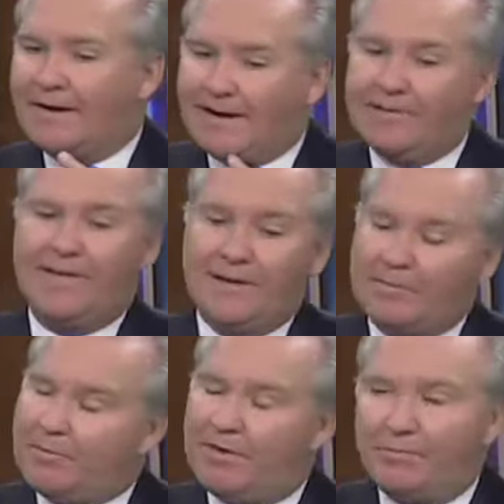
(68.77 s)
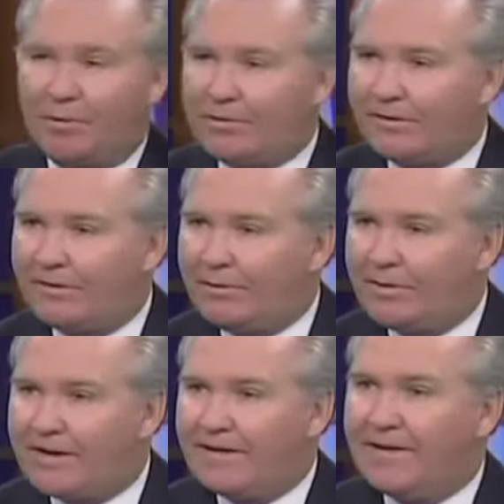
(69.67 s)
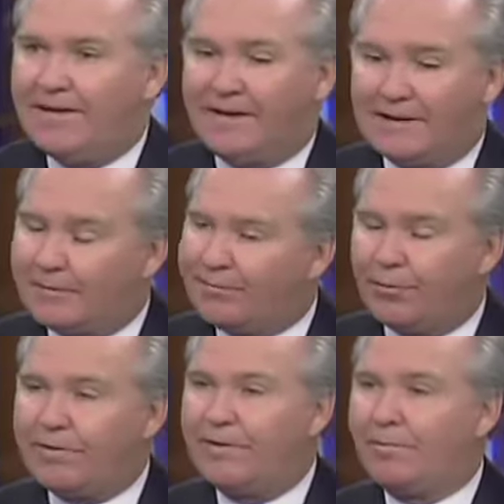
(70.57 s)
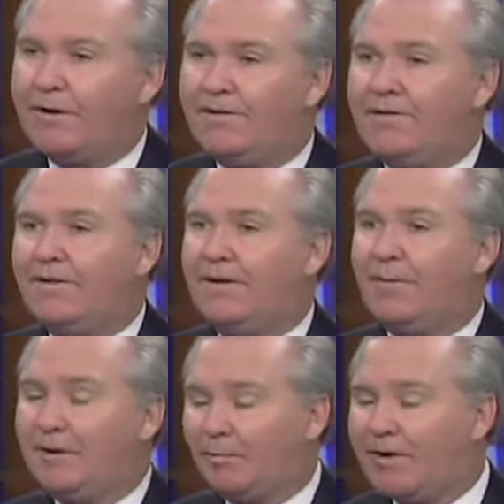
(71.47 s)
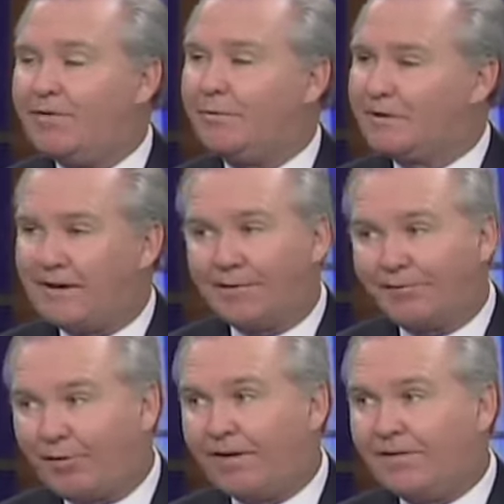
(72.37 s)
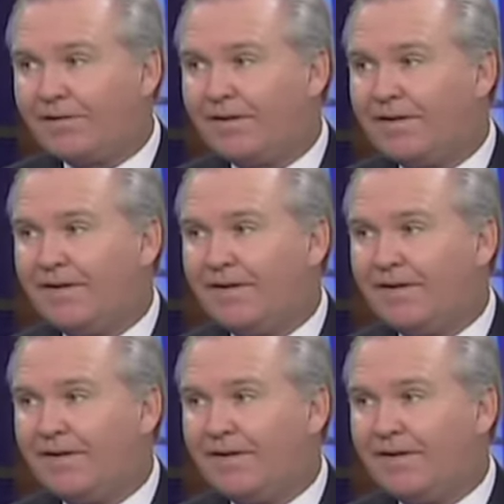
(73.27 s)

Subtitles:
I think I'm the best person to do that. I look forward to the race. I'm in a race with a lot of friends.